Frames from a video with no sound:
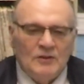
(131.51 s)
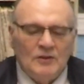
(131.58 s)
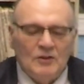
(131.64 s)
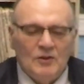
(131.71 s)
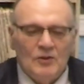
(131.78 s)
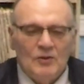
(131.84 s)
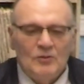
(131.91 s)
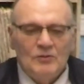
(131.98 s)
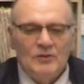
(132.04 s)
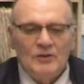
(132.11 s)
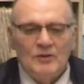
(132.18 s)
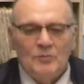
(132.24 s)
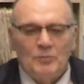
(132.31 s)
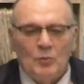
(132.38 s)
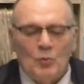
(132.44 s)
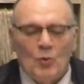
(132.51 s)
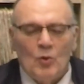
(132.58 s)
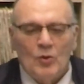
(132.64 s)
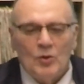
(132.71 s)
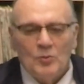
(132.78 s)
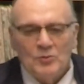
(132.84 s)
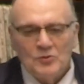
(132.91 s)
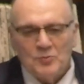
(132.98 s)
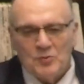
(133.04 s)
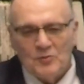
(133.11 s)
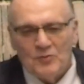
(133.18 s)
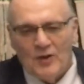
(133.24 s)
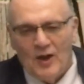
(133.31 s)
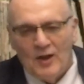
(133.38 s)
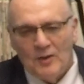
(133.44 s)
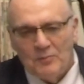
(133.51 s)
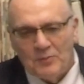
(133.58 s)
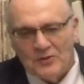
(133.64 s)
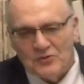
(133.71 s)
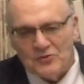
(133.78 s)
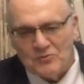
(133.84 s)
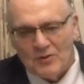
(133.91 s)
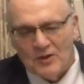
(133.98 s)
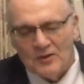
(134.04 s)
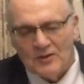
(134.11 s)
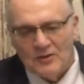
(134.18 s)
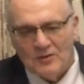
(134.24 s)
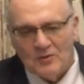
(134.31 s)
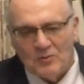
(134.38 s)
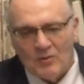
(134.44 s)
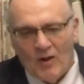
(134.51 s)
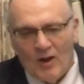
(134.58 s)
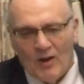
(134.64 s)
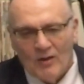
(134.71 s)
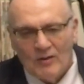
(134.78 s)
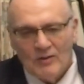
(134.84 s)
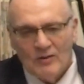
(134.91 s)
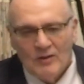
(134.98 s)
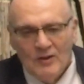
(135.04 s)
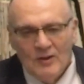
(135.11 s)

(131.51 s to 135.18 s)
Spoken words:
Water was provided by striking the rock.